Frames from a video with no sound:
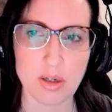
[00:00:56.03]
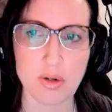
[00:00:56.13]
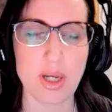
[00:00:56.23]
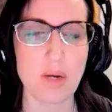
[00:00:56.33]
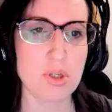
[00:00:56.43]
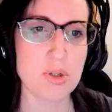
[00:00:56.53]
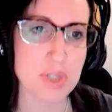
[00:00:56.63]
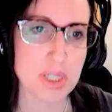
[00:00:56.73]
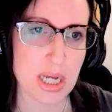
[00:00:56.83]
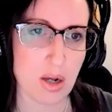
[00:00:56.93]
Okay. When you
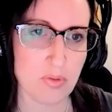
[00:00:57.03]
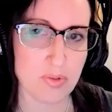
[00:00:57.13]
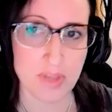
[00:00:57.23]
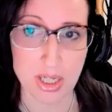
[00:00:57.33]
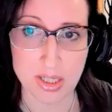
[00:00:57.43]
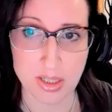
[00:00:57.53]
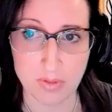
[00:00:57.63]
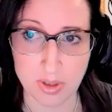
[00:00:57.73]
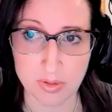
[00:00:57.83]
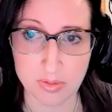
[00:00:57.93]
sit down for
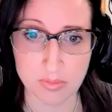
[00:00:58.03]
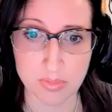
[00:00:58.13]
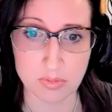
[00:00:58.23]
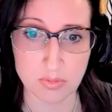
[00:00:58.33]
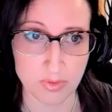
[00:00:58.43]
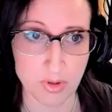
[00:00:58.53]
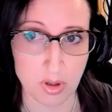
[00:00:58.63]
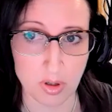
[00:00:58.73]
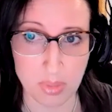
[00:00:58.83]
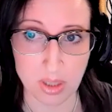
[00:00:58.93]
Thanksgiving for
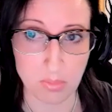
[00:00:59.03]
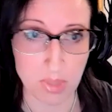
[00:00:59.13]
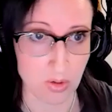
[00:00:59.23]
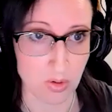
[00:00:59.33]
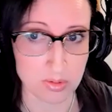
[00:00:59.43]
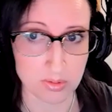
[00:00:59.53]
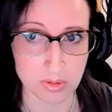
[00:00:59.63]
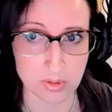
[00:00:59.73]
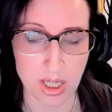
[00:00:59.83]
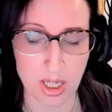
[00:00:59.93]
a big meal,
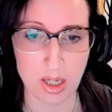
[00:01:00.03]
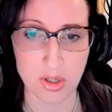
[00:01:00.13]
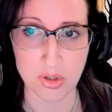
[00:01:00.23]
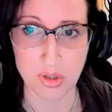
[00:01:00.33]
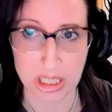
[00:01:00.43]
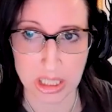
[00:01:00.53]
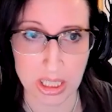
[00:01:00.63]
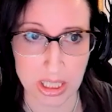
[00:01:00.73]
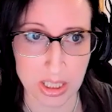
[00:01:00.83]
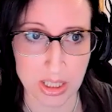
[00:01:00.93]
okay, and you're
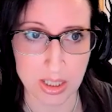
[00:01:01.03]
eating